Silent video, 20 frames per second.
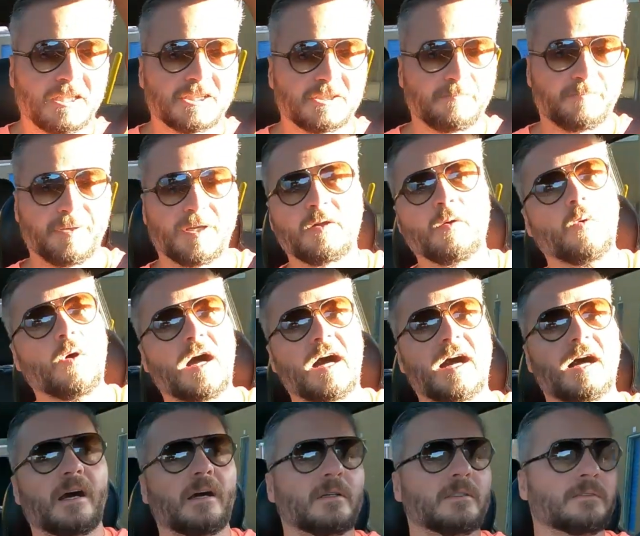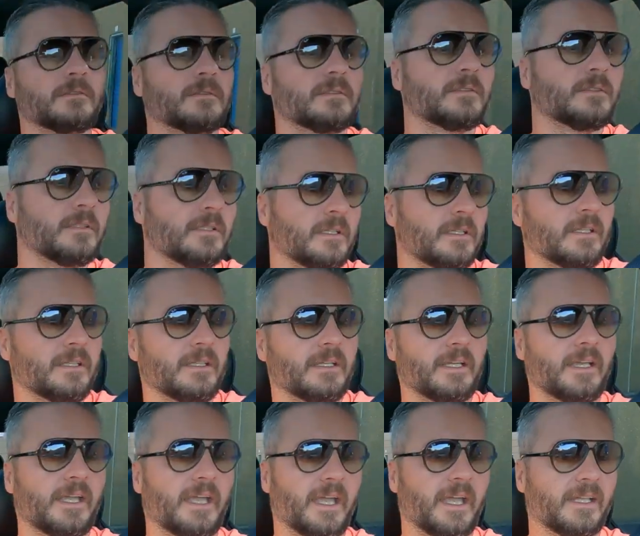It's been a while,
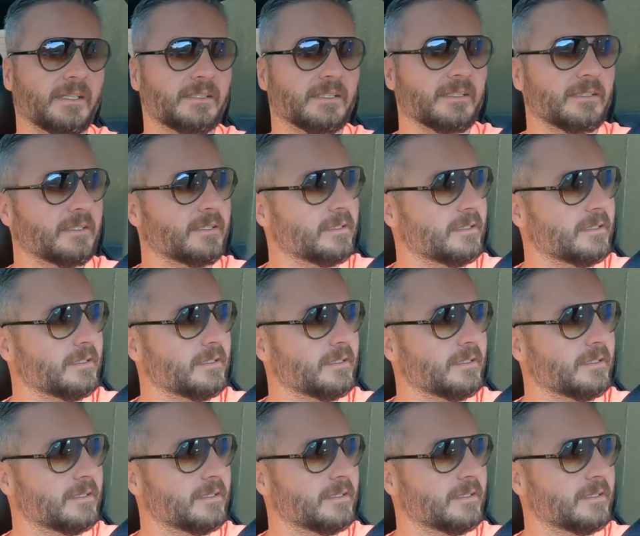and